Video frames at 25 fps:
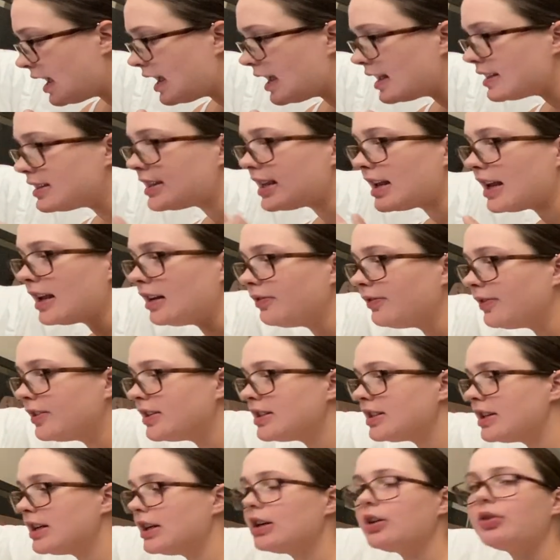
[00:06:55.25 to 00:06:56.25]
It's the
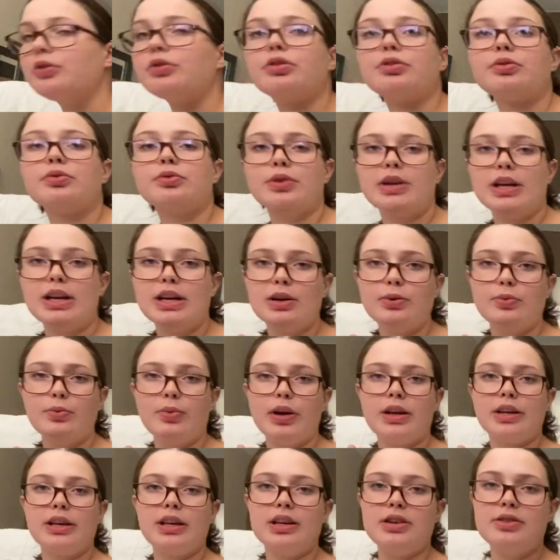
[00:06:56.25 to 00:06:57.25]
Infantino
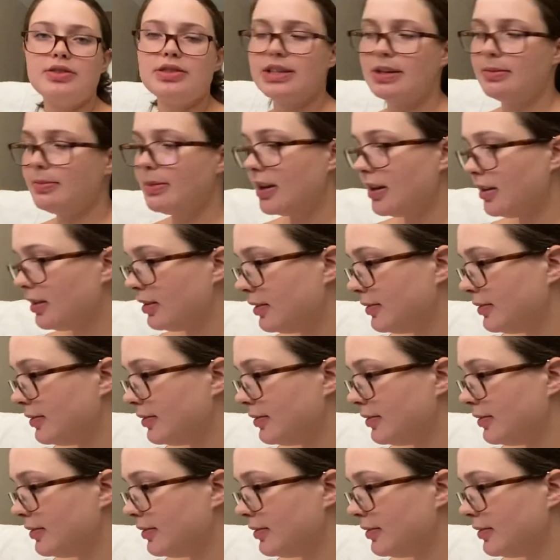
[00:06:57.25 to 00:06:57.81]
3-in-1. Can you see me?